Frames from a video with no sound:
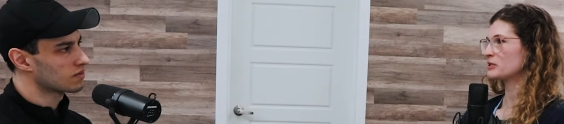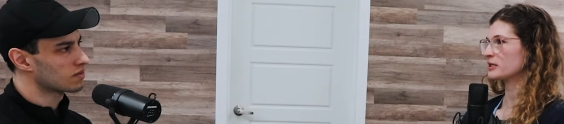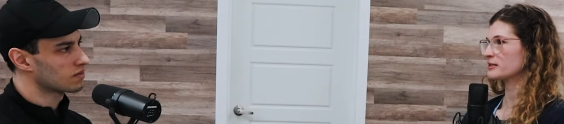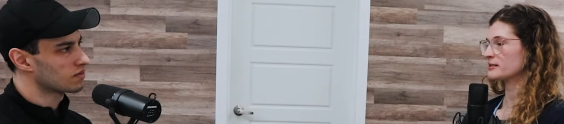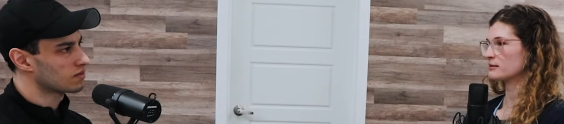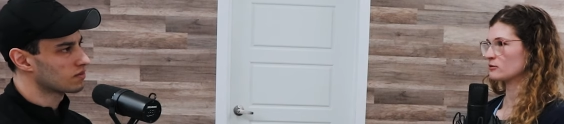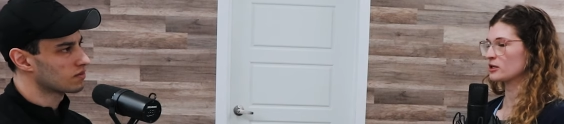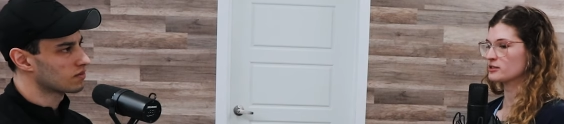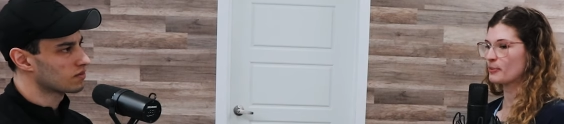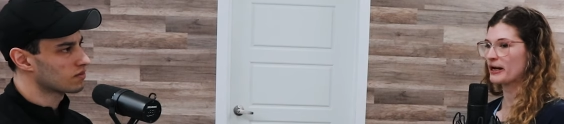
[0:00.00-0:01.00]
Speaker 1: because
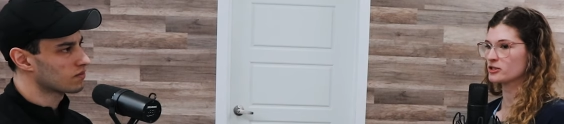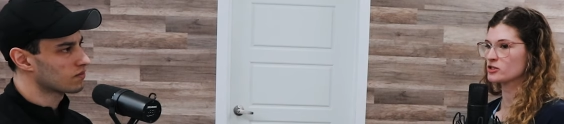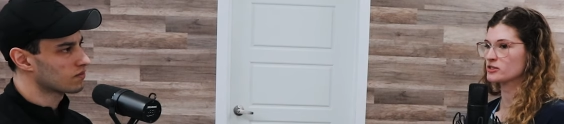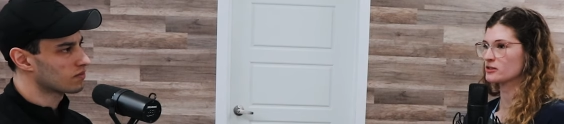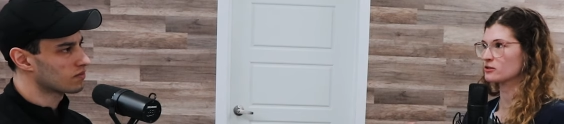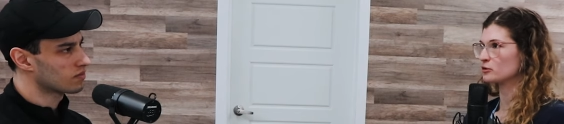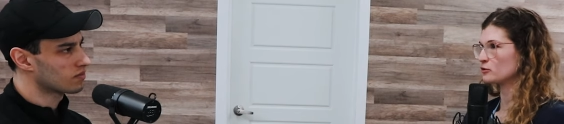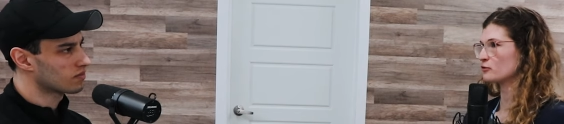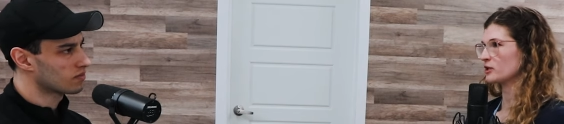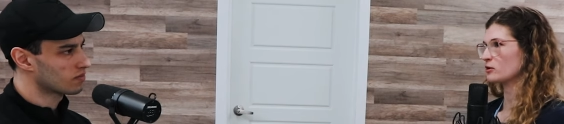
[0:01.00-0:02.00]
because the package says
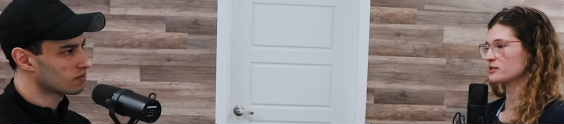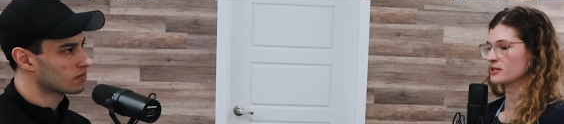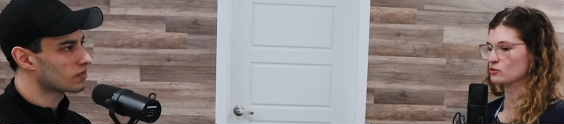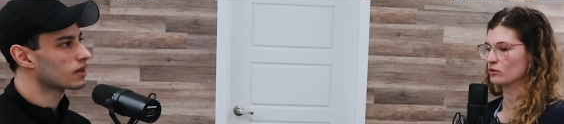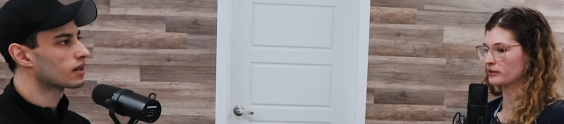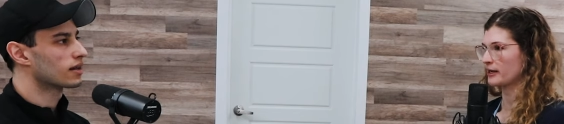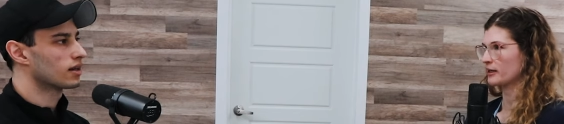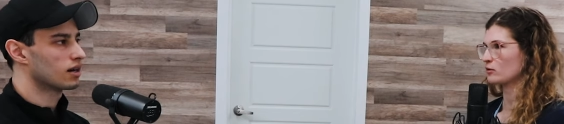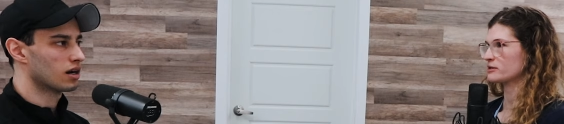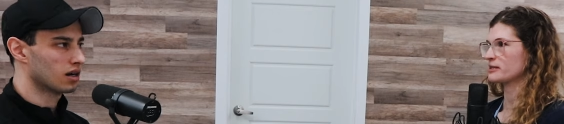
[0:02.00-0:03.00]
gluten free or it says
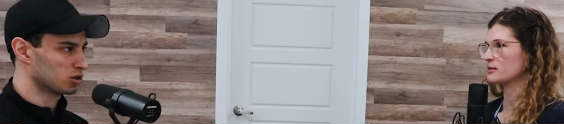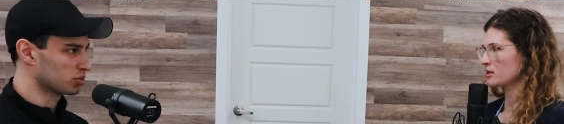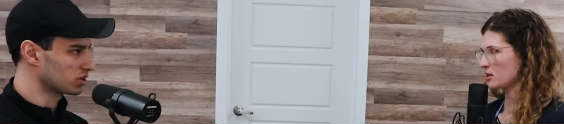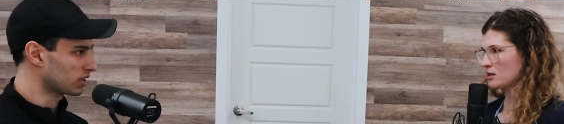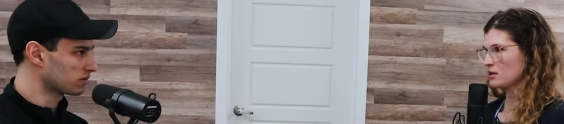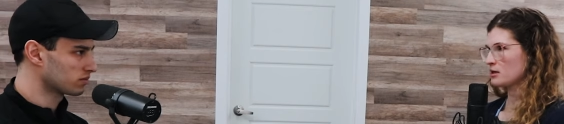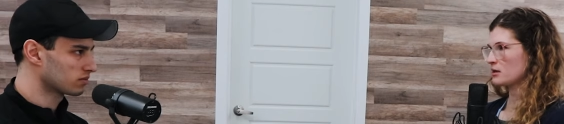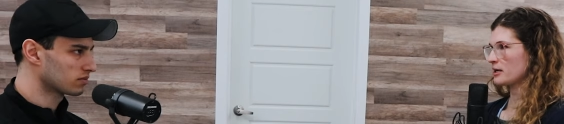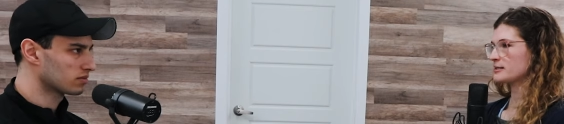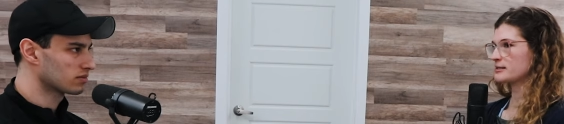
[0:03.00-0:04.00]
organic or it says 100%.
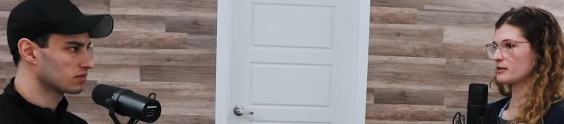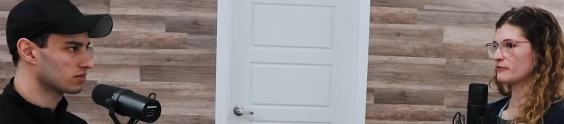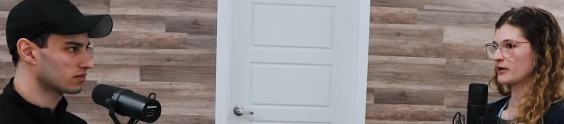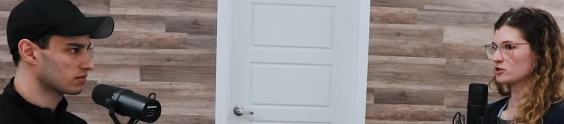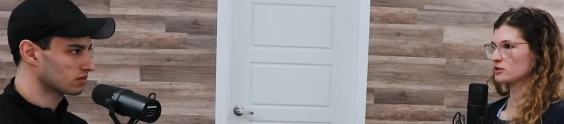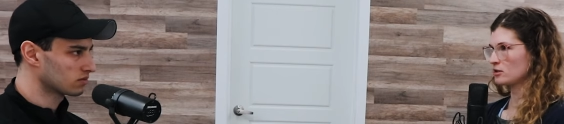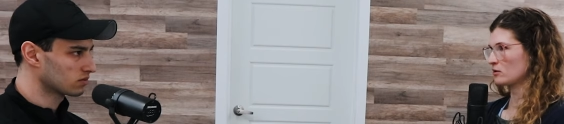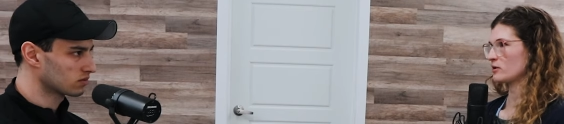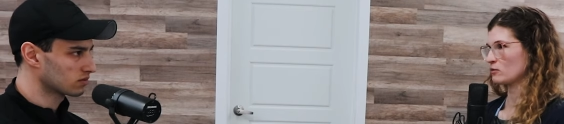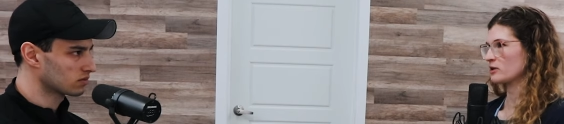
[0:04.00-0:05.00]
instead of actually
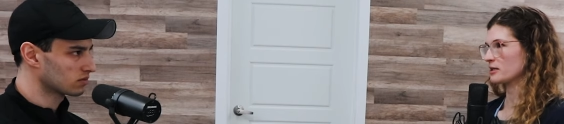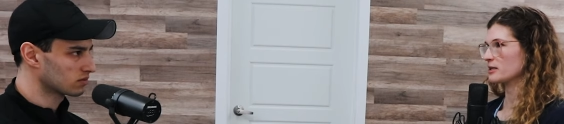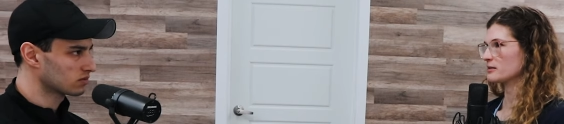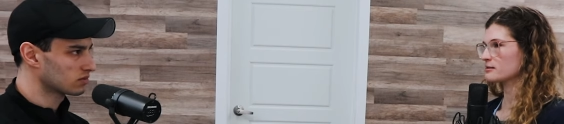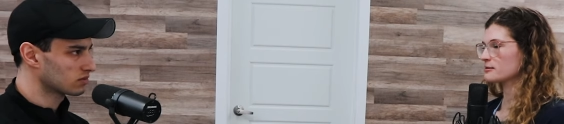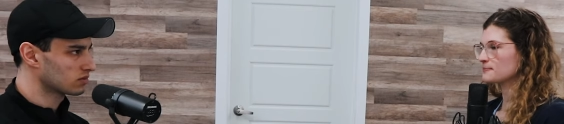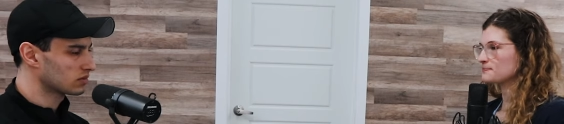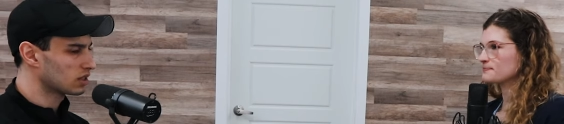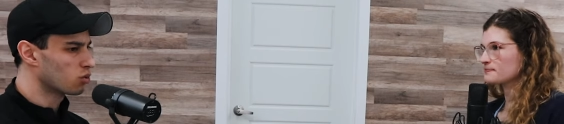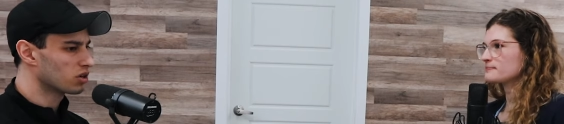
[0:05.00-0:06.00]
knowing what it is.
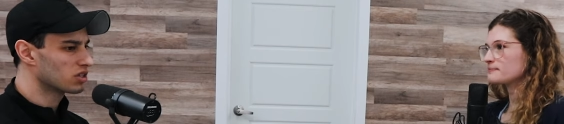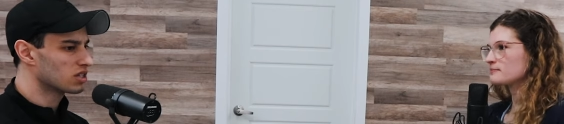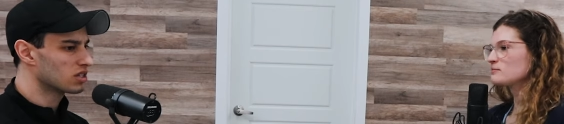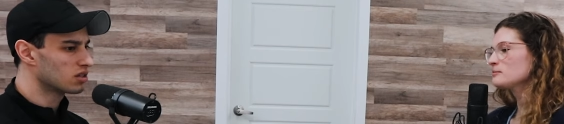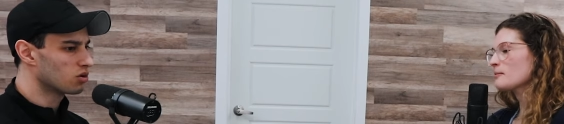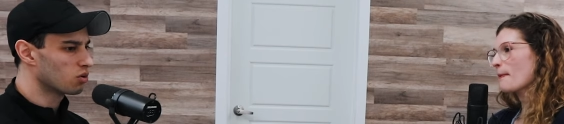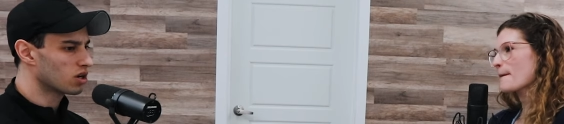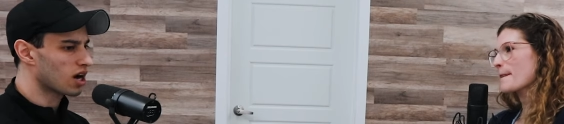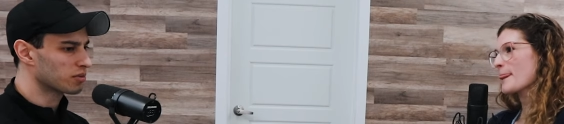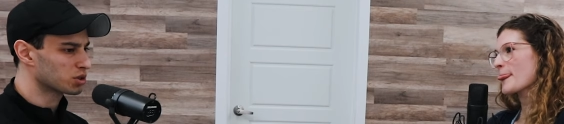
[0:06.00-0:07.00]
Speaker 2: And what are the
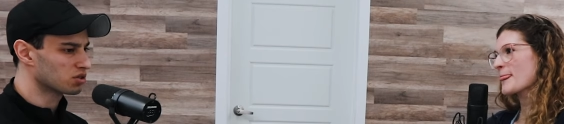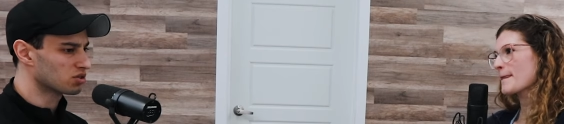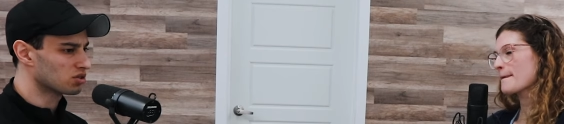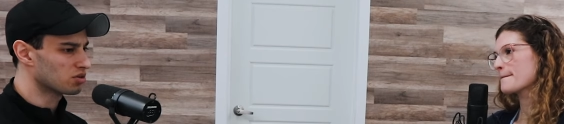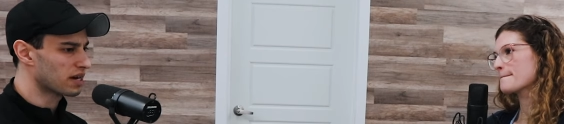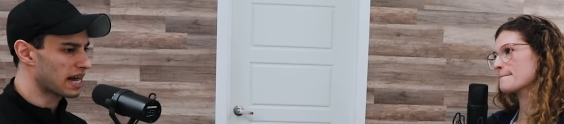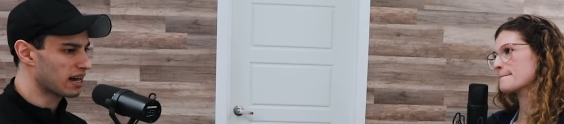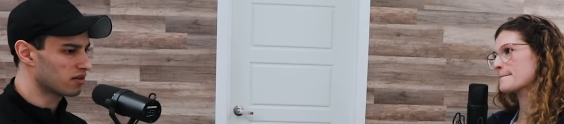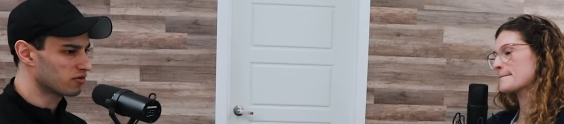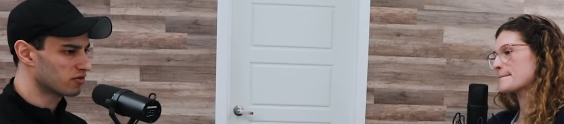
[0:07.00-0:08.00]
what options do you
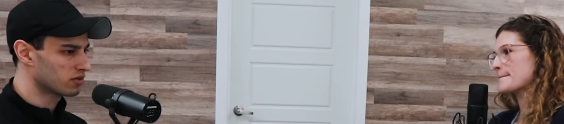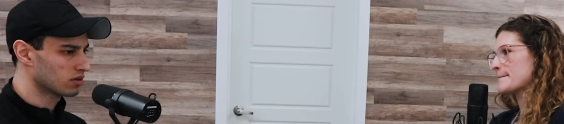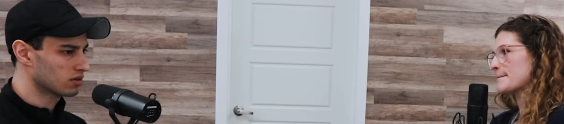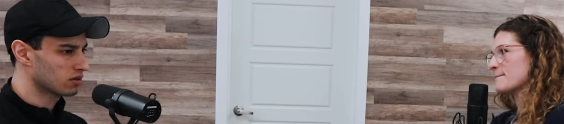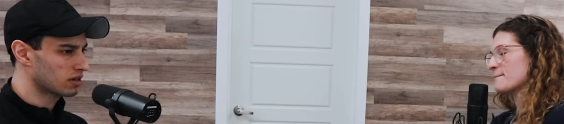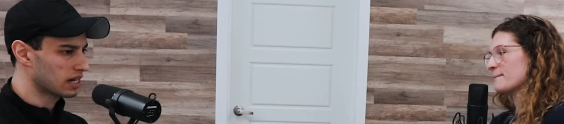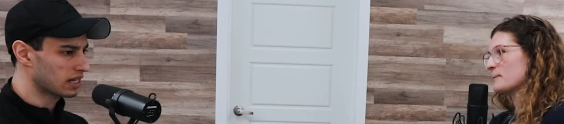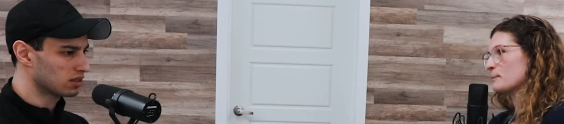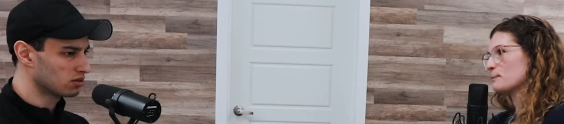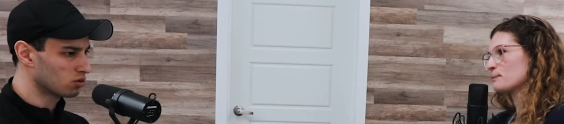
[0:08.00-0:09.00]
have
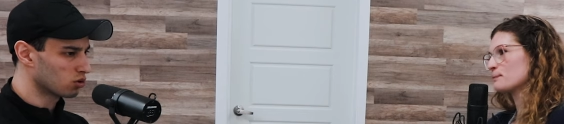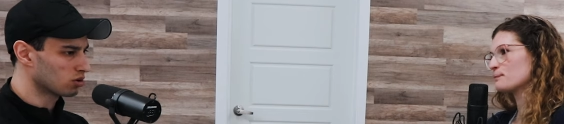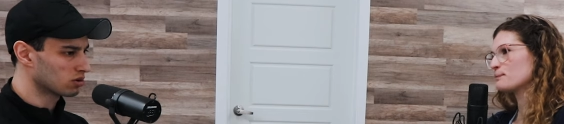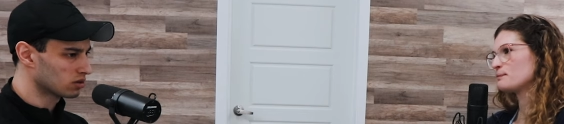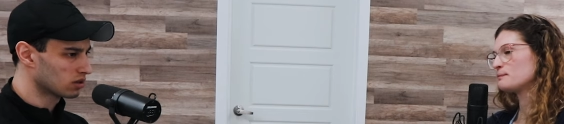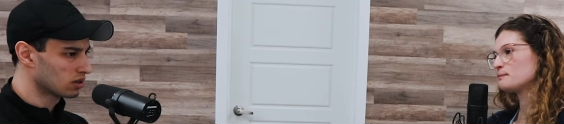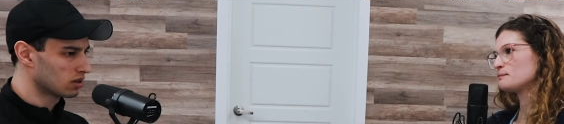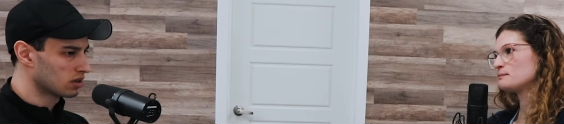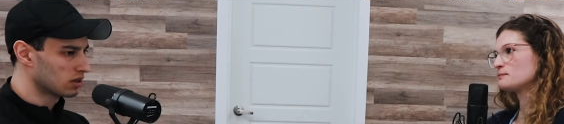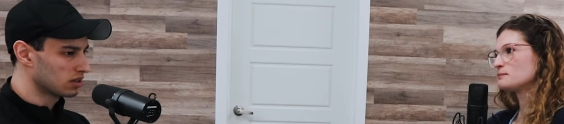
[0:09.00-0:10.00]
at your
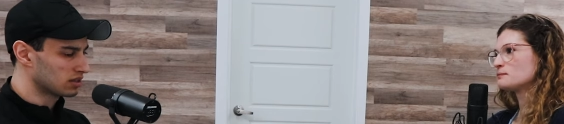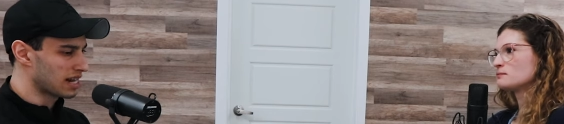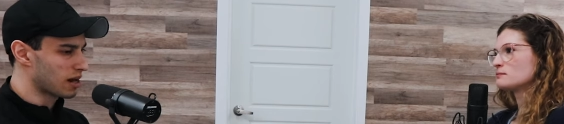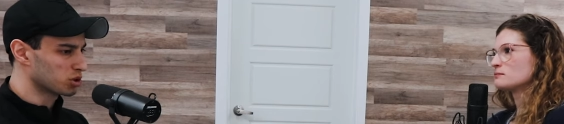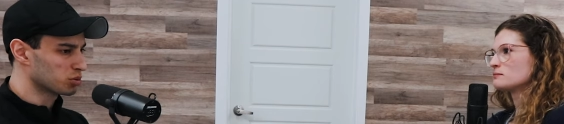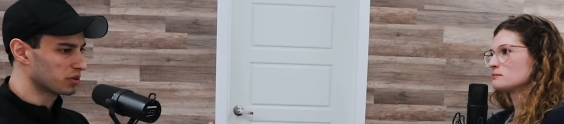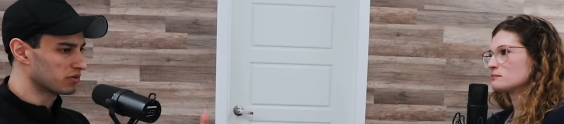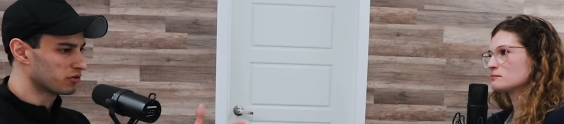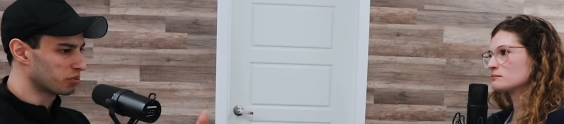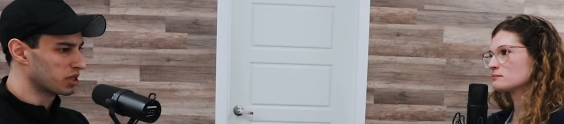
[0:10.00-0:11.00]

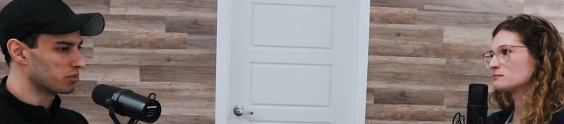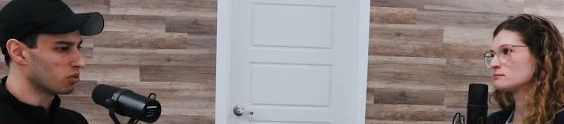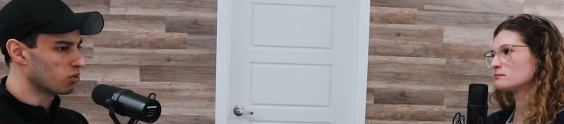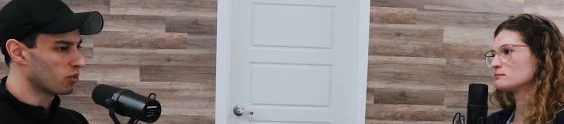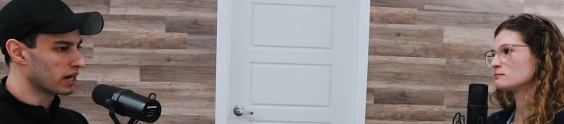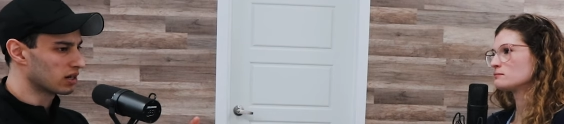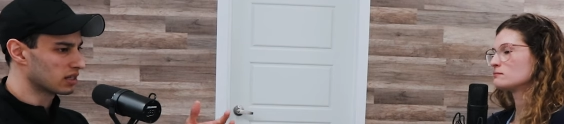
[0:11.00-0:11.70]
establishment for people? Where